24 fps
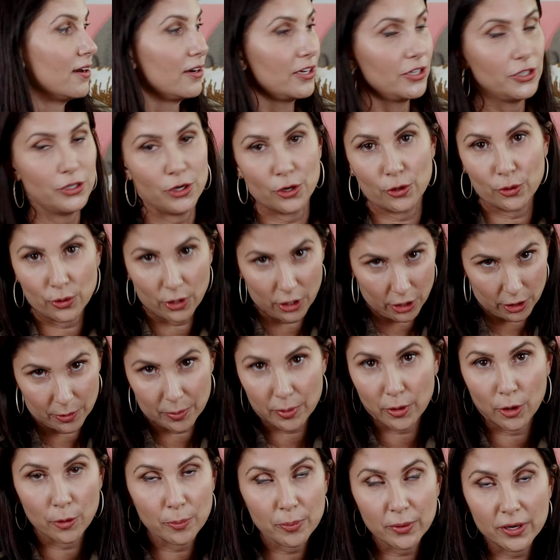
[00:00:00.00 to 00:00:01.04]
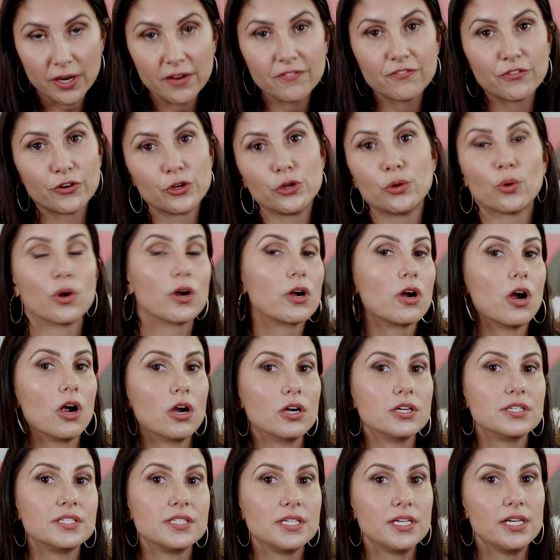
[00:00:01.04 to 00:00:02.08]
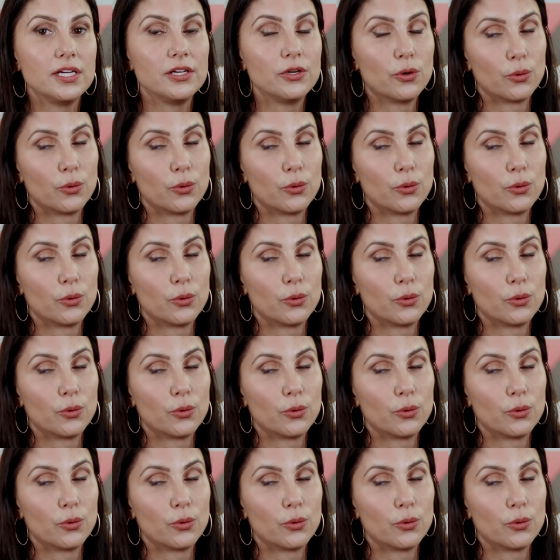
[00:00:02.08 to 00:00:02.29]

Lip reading: you know, are appropriate for your car seat,